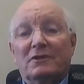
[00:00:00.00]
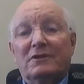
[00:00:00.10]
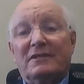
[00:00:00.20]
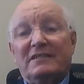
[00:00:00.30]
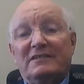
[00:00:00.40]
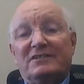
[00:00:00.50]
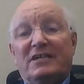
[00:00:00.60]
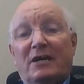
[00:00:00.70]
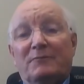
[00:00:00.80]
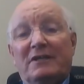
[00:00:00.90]
of the things that's
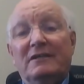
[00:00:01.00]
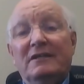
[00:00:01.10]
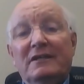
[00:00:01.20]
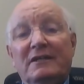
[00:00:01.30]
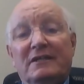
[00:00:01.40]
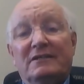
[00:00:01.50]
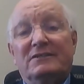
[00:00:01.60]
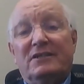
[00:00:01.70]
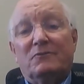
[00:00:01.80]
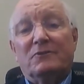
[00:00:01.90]
happening is
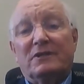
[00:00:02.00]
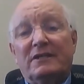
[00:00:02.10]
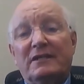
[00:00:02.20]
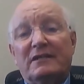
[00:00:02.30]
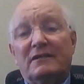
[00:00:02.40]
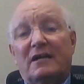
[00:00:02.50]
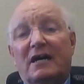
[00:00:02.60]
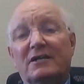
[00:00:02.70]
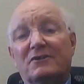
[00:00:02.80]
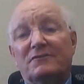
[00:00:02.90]
that we're getting a
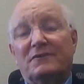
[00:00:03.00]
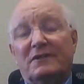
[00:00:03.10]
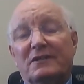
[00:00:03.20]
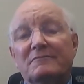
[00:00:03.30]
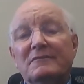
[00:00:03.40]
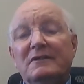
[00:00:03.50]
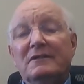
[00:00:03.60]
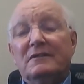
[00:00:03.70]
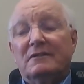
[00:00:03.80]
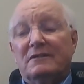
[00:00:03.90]
lot
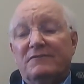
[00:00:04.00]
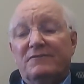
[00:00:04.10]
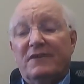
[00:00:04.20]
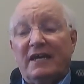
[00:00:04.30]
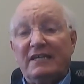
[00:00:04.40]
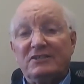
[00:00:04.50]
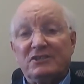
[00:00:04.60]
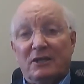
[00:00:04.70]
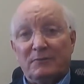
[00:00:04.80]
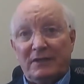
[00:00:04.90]
of thanks
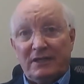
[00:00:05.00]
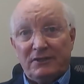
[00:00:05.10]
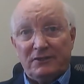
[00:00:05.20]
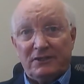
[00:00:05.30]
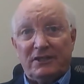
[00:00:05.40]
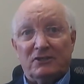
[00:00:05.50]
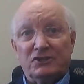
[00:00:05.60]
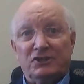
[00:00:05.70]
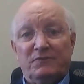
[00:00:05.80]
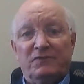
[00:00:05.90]
coming into the
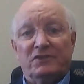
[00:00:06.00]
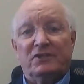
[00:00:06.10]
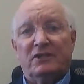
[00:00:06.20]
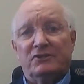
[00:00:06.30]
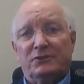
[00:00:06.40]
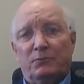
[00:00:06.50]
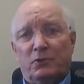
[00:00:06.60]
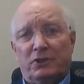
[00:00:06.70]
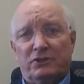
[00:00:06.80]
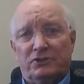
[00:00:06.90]
township for the township
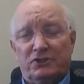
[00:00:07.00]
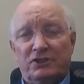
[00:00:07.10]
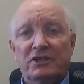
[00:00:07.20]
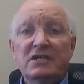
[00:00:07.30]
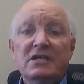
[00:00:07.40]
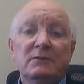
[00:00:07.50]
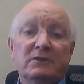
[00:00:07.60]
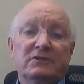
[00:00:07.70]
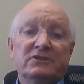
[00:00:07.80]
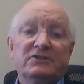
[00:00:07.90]
workers. But
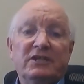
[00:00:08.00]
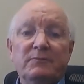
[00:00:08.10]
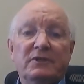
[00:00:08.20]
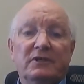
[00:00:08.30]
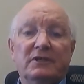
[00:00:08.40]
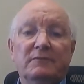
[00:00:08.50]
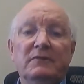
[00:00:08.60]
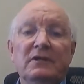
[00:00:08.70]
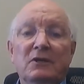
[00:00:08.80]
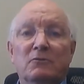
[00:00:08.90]
at the same time,
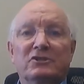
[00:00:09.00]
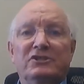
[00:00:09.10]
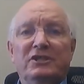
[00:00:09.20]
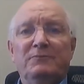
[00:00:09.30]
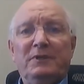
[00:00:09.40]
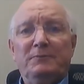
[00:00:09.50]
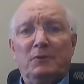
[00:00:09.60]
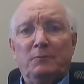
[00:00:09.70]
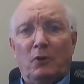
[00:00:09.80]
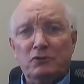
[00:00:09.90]
we're seeing people
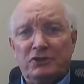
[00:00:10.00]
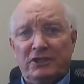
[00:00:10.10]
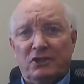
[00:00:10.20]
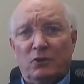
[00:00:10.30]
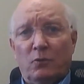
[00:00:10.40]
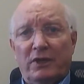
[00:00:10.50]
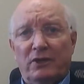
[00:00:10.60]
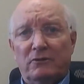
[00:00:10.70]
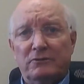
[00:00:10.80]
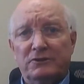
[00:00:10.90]
posting in their
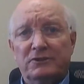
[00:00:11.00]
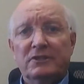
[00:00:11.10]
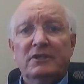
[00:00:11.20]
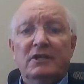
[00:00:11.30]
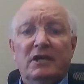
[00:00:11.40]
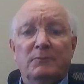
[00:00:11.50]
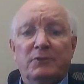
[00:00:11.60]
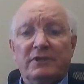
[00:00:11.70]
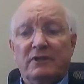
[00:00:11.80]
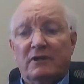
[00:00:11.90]
windows and
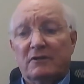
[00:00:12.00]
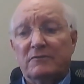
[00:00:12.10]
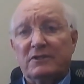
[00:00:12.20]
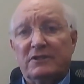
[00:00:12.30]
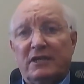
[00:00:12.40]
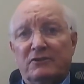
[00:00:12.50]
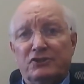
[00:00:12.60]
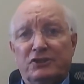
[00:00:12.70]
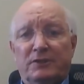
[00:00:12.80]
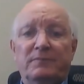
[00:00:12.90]
putting all over the
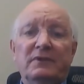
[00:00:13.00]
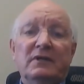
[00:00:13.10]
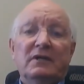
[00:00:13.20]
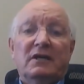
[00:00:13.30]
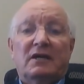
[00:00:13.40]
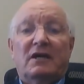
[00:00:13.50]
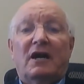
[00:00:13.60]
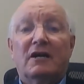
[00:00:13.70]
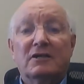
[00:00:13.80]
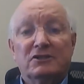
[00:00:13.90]
township
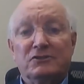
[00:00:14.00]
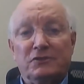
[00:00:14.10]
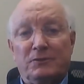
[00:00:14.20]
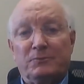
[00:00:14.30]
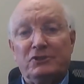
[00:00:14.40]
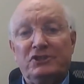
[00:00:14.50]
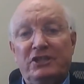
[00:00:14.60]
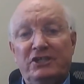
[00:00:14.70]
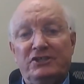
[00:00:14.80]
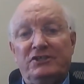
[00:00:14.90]
hearts with
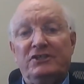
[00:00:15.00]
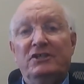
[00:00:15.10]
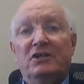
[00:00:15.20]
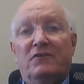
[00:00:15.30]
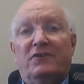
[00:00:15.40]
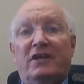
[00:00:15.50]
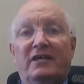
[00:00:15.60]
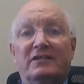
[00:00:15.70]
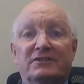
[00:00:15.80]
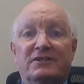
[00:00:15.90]
appreciations of
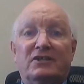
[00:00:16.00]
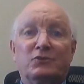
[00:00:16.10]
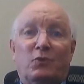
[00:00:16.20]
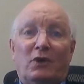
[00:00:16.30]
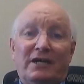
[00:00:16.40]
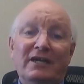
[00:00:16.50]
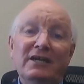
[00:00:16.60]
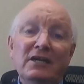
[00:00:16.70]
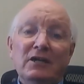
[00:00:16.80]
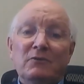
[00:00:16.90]
thanks. And that's why
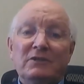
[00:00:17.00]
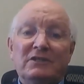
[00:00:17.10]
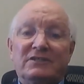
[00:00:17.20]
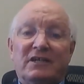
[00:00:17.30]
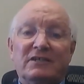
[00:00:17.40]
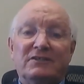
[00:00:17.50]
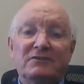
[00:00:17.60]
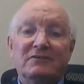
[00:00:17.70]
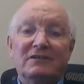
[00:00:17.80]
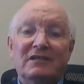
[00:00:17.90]
we decided
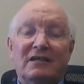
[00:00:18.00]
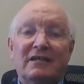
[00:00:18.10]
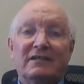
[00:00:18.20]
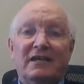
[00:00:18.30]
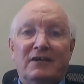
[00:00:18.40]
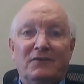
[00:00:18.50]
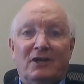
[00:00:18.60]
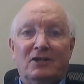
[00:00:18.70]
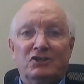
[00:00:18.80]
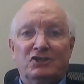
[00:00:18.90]
to elect to have the
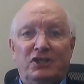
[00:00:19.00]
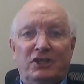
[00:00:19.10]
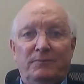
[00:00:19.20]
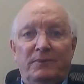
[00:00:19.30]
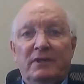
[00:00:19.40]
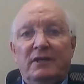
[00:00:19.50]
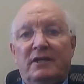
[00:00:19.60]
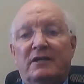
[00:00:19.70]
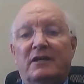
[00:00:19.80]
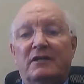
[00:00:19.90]
heart shape
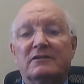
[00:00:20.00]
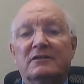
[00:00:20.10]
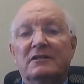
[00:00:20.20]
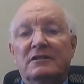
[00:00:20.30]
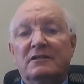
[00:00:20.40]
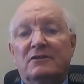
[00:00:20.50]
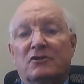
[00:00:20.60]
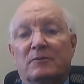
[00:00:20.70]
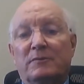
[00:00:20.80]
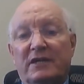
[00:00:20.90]
in our
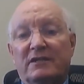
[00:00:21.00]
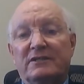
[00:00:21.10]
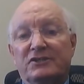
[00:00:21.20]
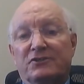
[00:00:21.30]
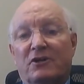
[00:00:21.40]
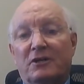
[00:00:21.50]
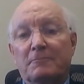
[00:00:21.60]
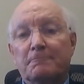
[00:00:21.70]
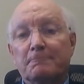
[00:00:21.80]
Oro-medonte Strong.